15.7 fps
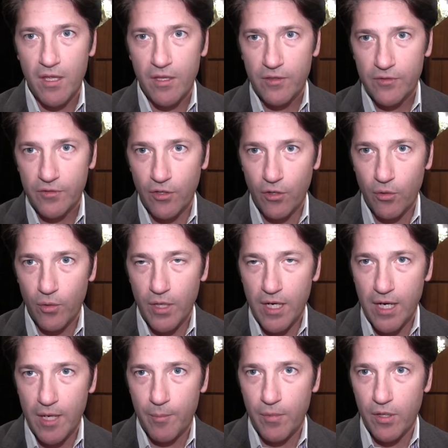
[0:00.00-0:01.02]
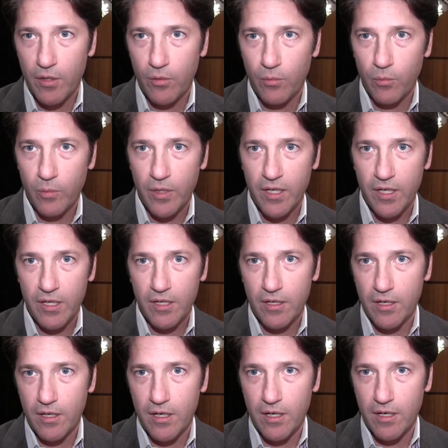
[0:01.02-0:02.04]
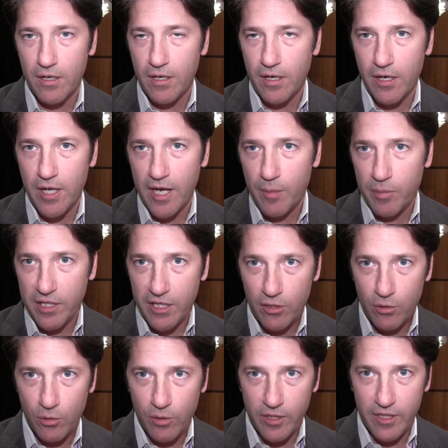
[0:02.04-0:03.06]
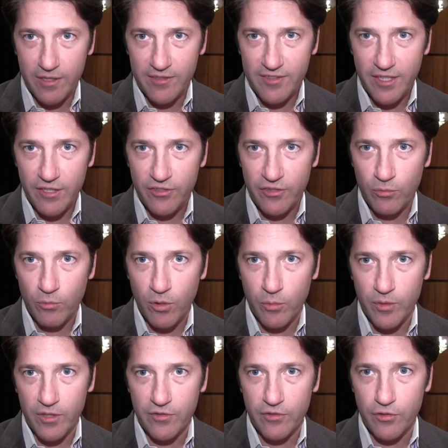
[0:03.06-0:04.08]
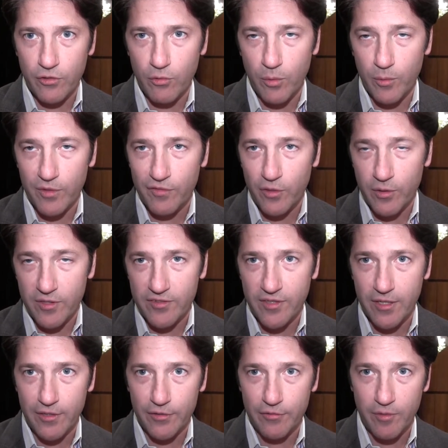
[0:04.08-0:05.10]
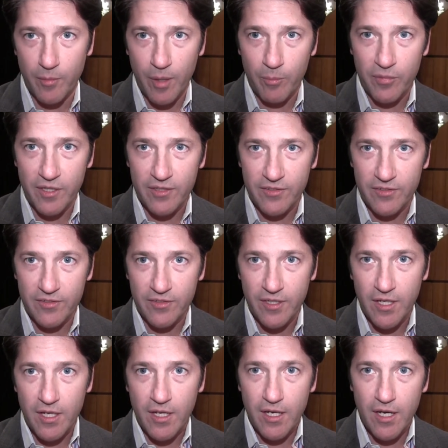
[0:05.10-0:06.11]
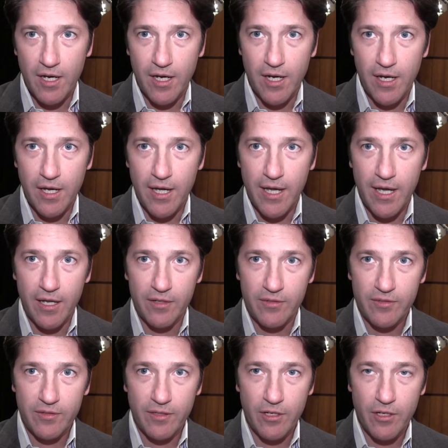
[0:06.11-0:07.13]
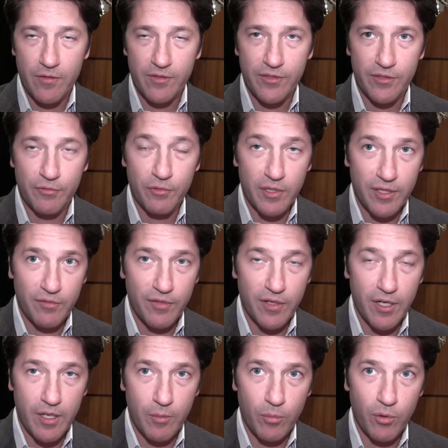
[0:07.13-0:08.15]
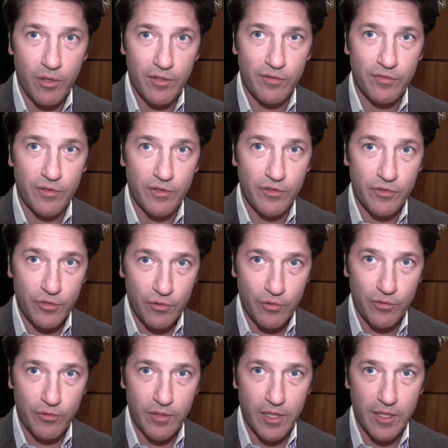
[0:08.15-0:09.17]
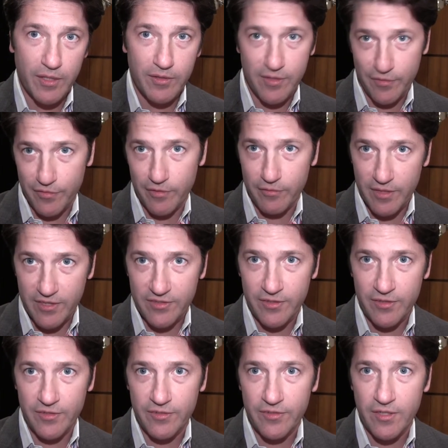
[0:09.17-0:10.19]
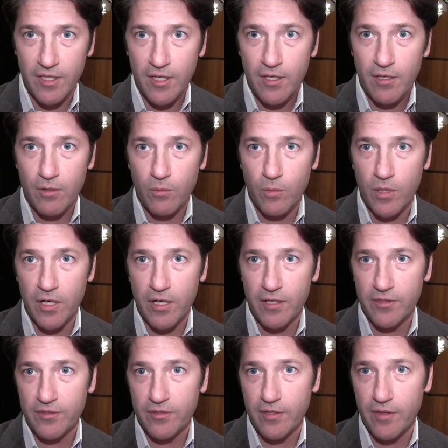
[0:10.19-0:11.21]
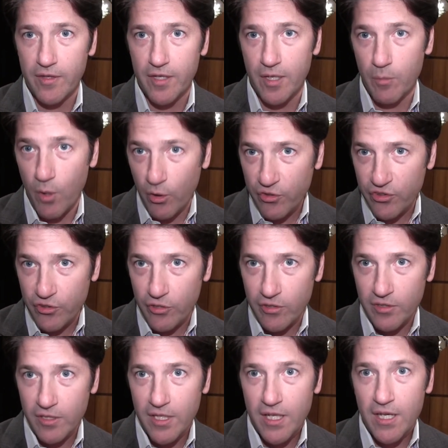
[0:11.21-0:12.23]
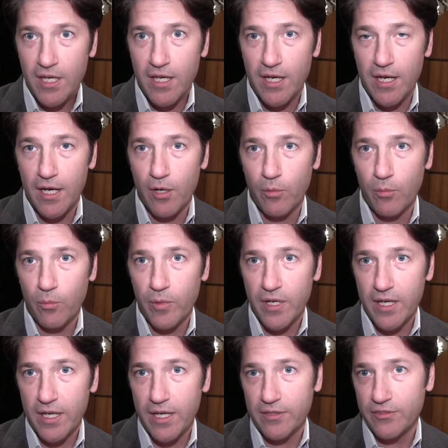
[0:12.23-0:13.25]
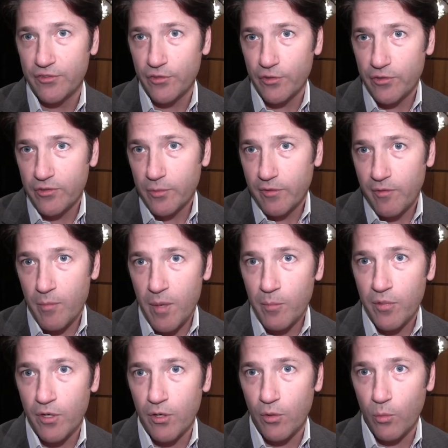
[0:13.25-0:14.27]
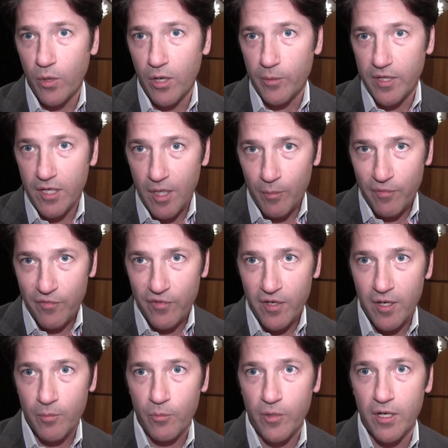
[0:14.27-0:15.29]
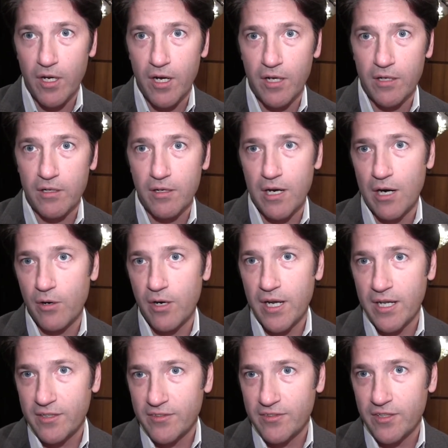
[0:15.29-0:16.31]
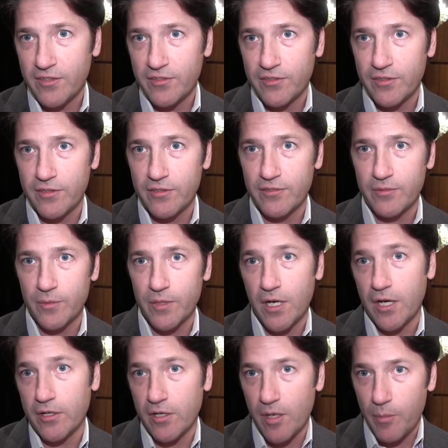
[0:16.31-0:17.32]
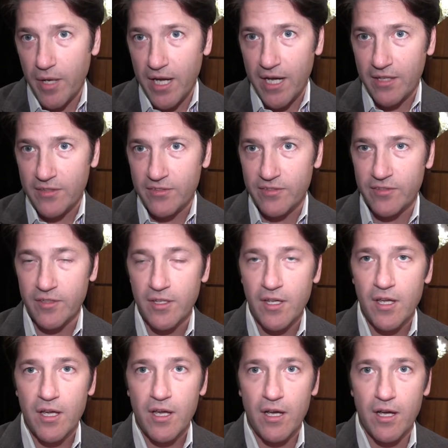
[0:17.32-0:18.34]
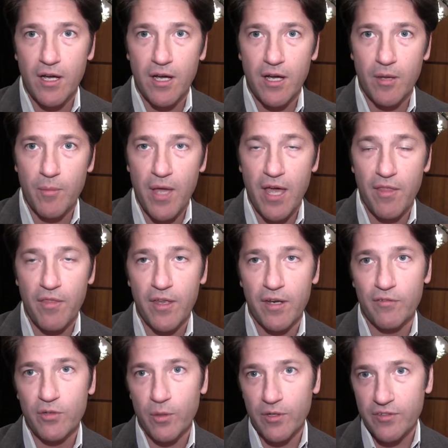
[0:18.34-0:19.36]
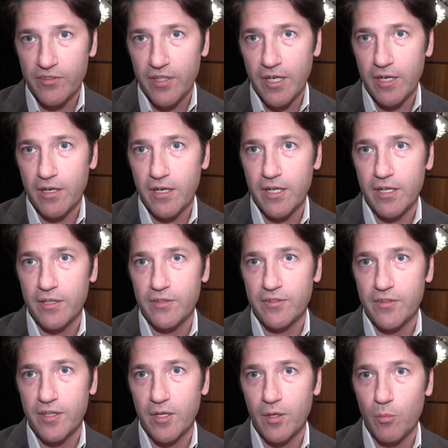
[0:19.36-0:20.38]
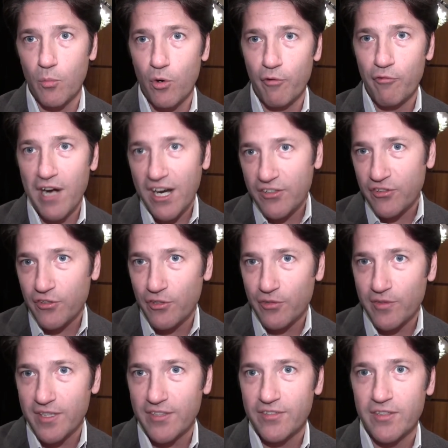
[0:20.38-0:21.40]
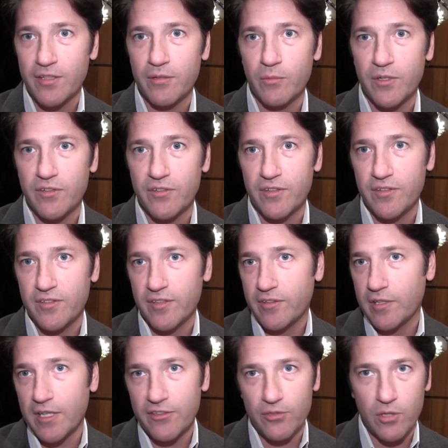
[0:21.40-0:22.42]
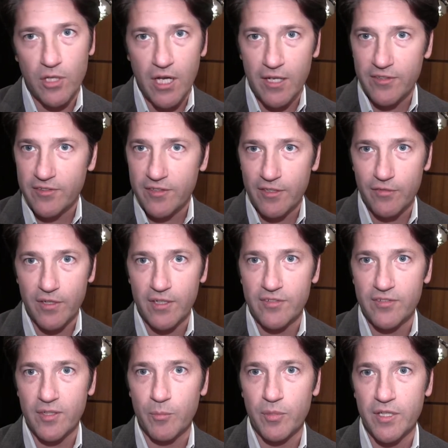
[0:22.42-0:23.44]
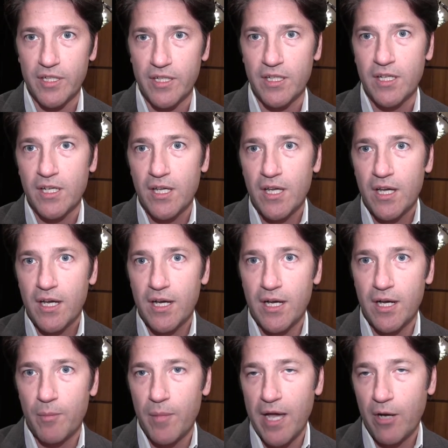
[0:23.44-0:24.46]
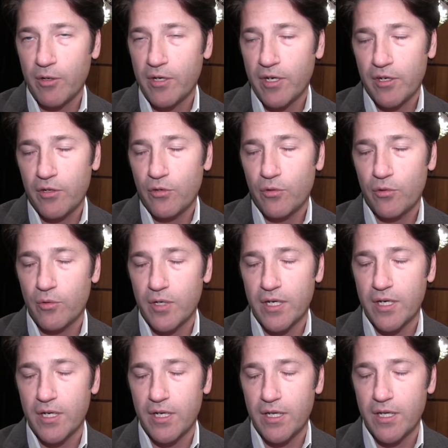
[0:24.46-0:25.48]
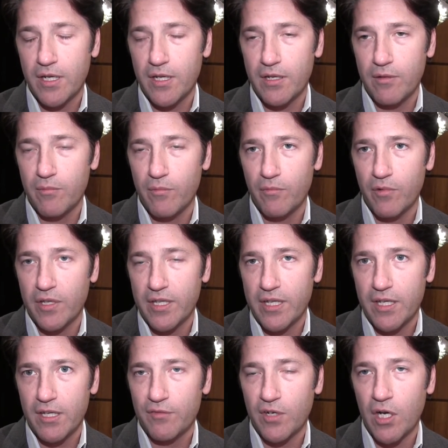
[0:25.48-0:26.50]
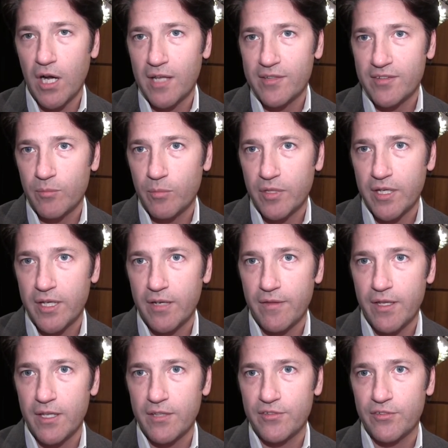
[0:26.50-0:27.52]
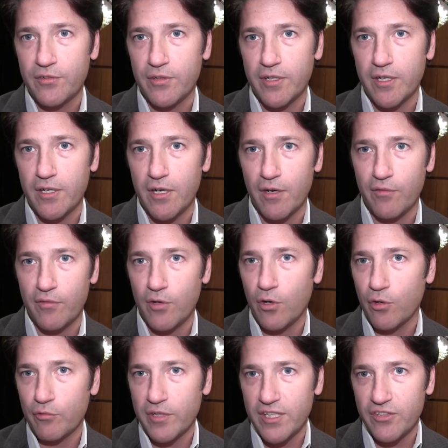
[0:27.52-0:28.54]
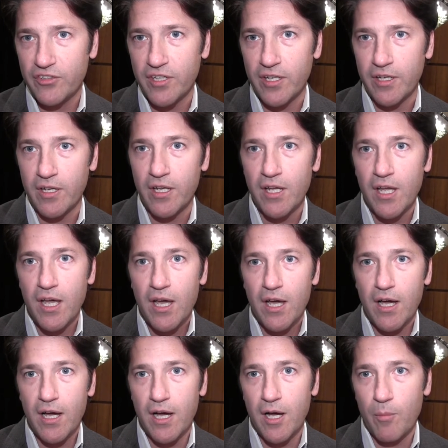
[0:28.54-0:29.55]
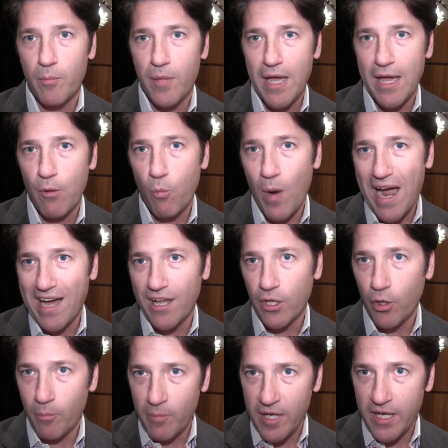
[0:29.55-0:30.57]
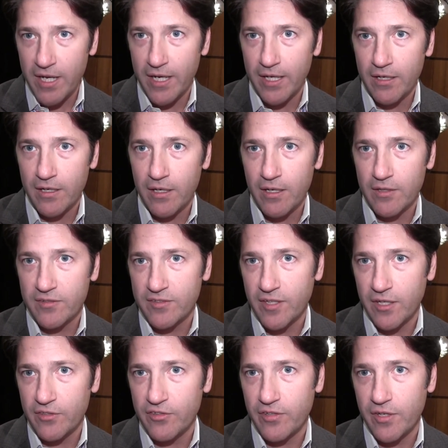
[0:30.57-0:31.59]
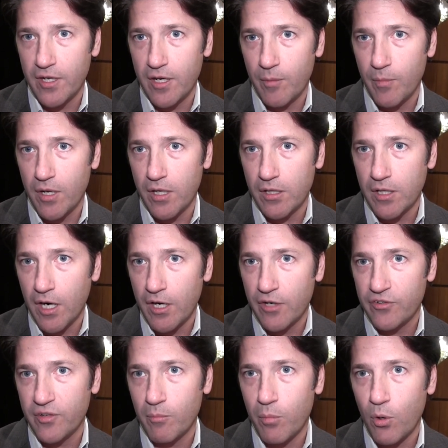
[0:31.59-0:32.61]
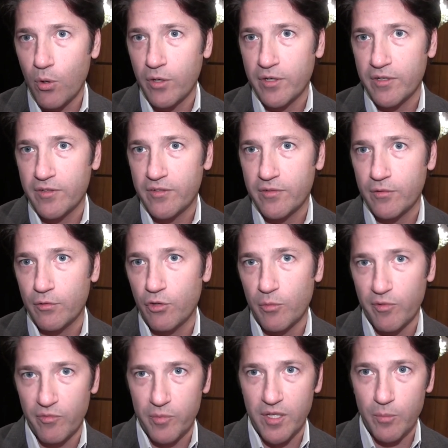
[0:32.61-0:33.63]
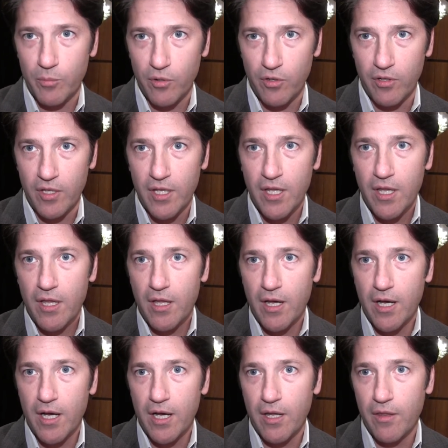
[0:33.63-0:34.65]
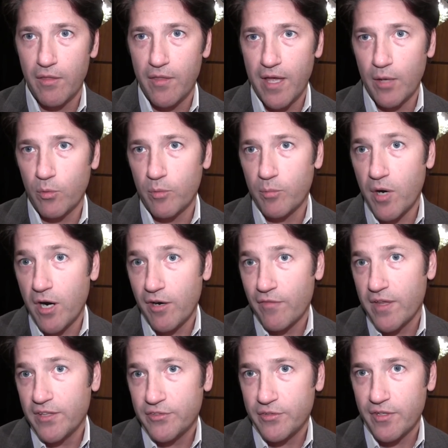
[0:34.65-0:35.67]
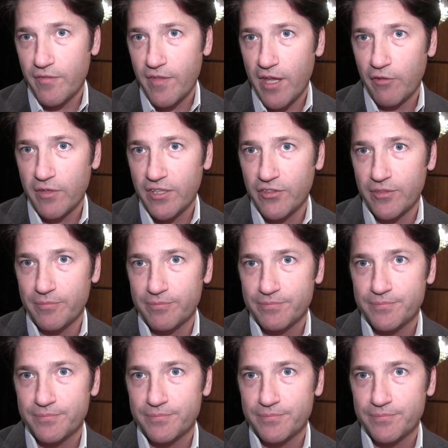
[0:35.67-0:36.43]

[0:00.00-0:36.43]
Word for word: So um, we uh, are not a political organization. What we do, what we focus on is remembrance uh, and you know this is really very important for two different reasons. One is the emotional. Uh, we as Jews, we remember where we come from, we honor our ancestors, we honor our past. Um, and then, of course, there is the more rational reason, which is intellectual honesty, very simply. Um, how can you uh, really even contemplate the history of a whole region um, while omitting such um, a large, important group of people uh, that were part of the history of that region? region.